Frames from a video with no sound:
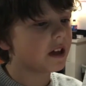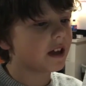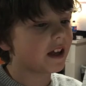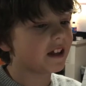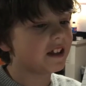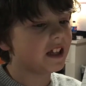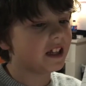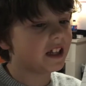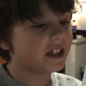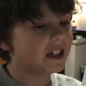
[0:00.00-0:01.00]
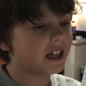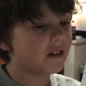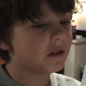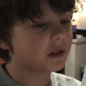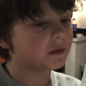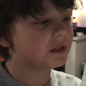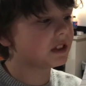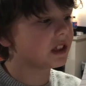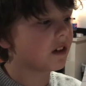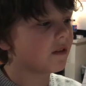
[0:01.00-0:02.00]
and then he killed
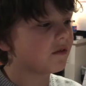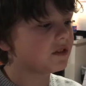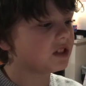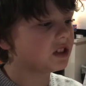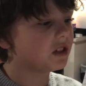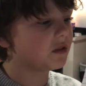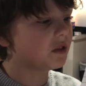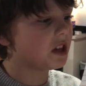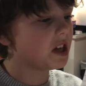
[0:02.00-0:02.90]
himself too.